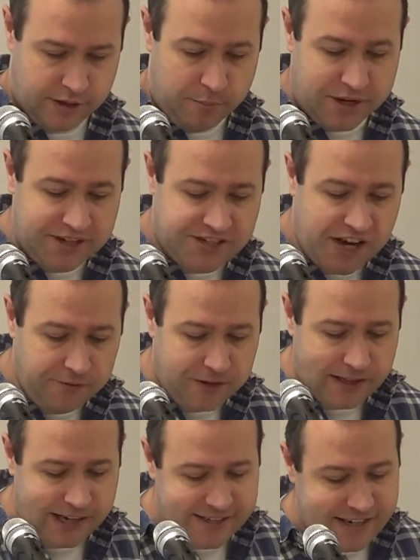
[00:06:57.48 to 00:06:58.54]
But instead of
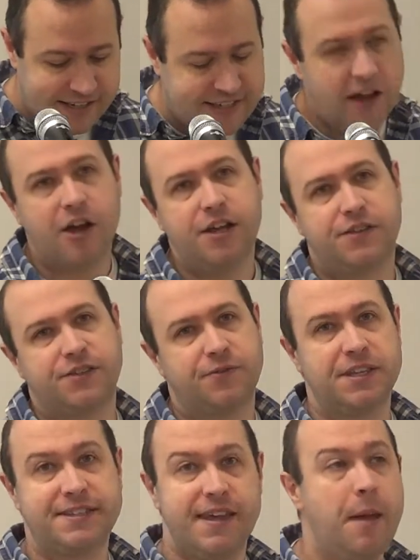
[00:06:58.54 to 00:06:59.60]
collecting tithes
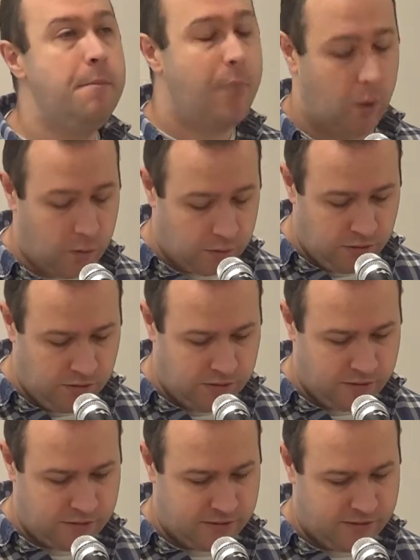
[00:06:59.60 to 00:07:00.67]
for the temple,
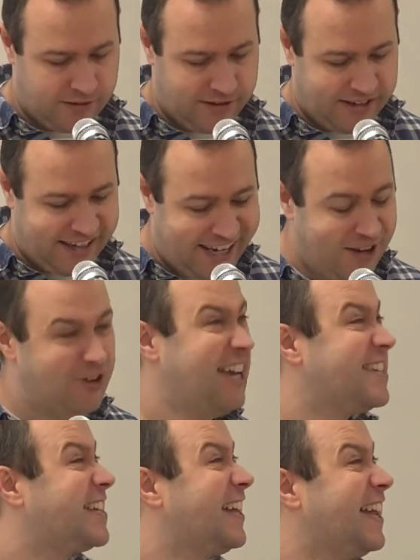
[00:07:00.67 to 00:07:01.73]
here he
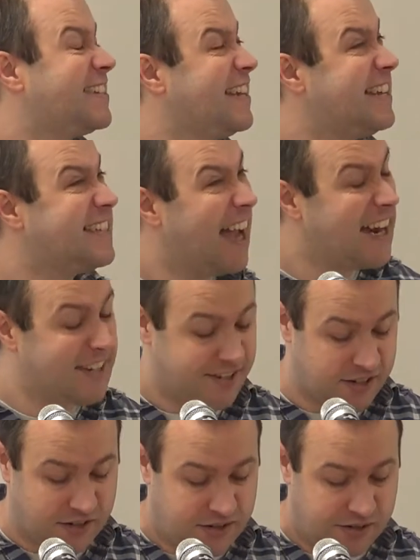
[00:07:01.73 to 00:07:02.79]
is collecting
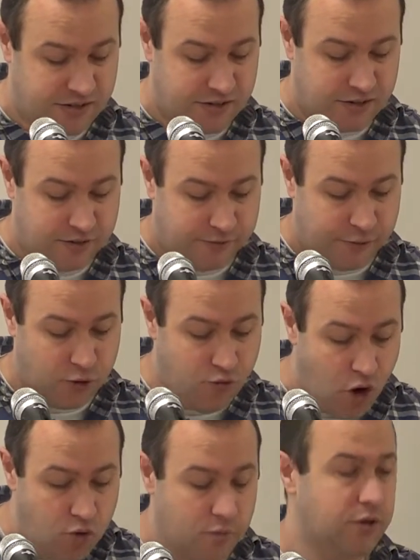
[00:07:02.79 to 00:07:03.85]
taxes for the
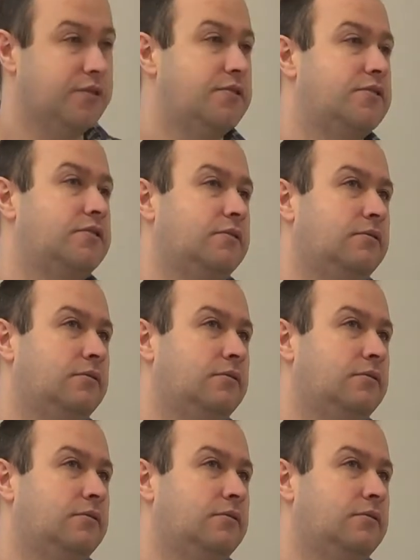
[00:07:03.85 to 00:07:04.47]
Romans.